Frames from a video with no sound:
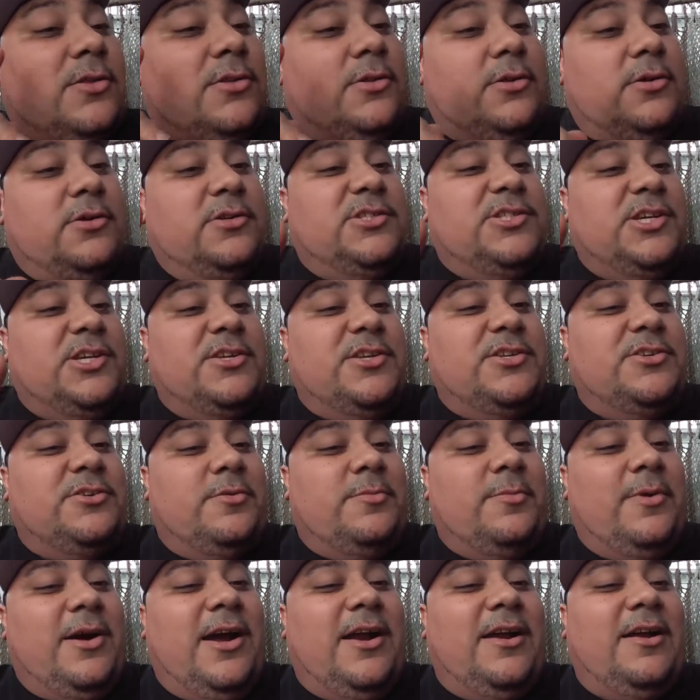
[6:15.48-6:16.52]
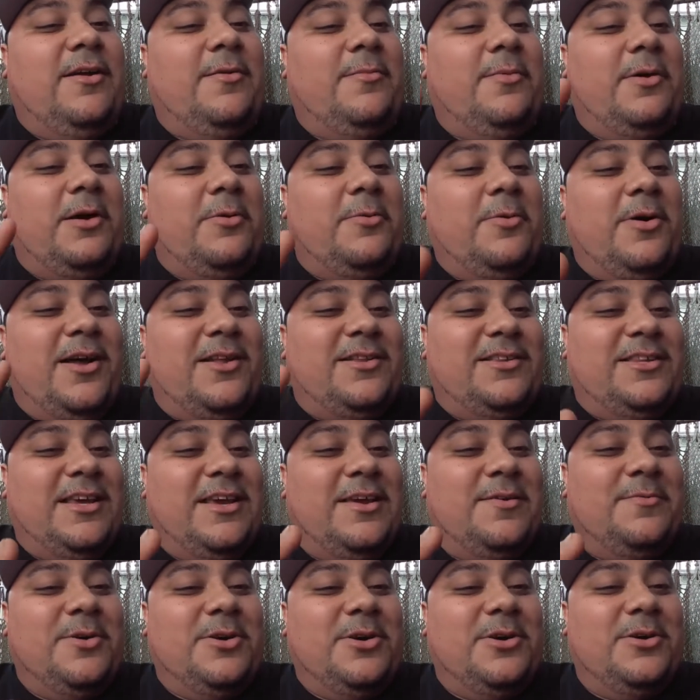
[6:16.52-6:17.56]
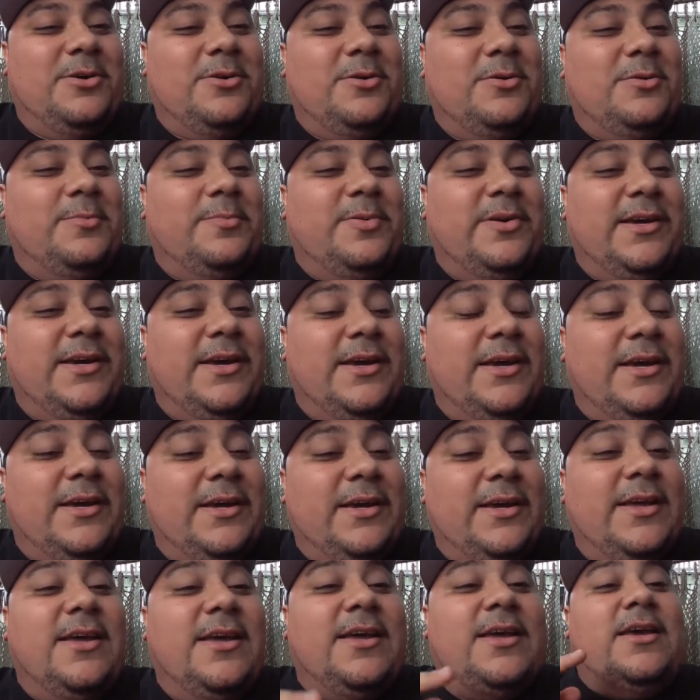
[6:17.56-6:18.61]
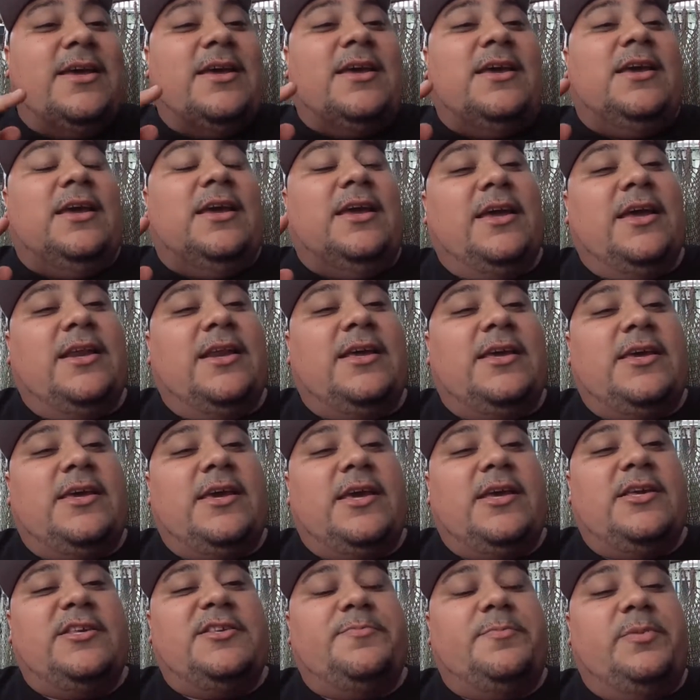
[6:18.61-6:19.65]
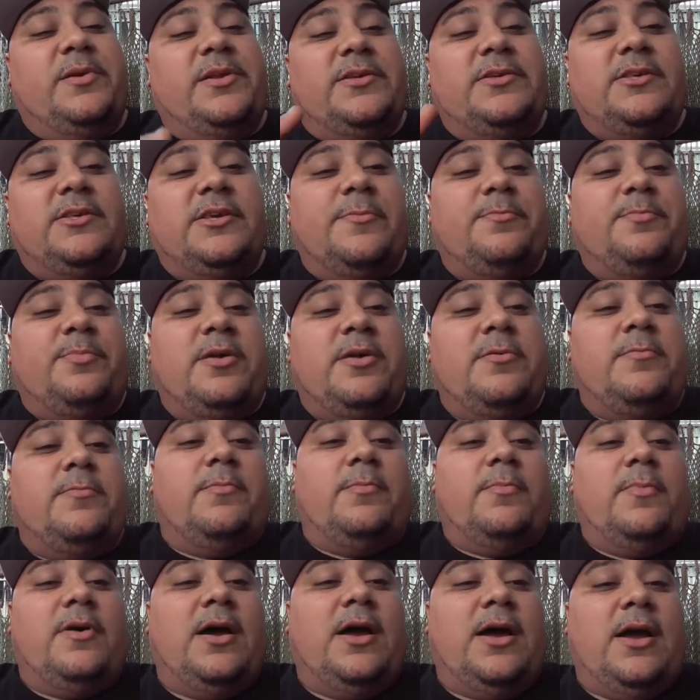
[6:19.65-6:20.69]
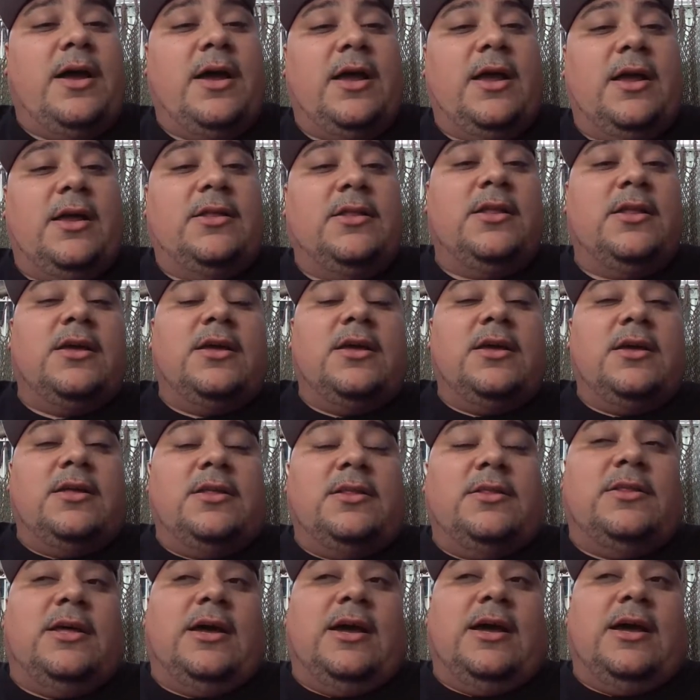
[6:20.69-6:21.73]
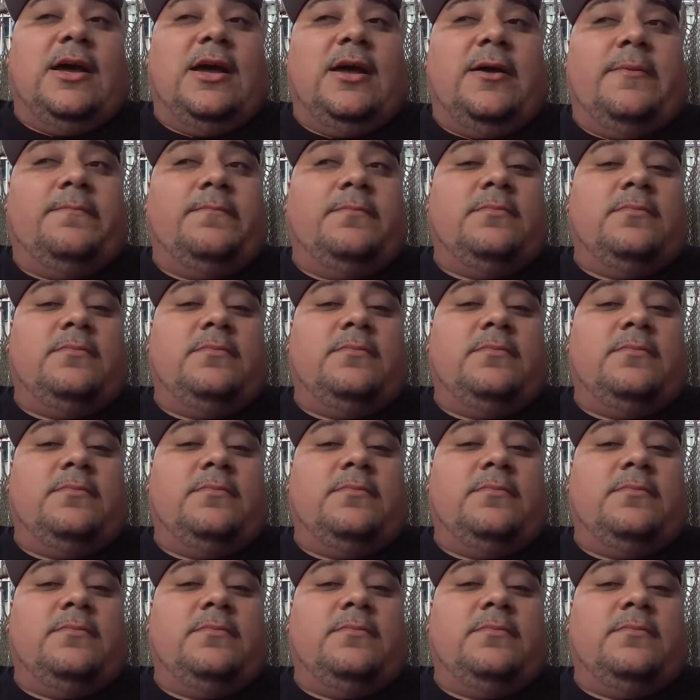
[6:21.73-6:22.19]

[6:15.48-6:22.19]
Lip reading: don't change your mind about what team you're going to pick. In any case, please keep in mind that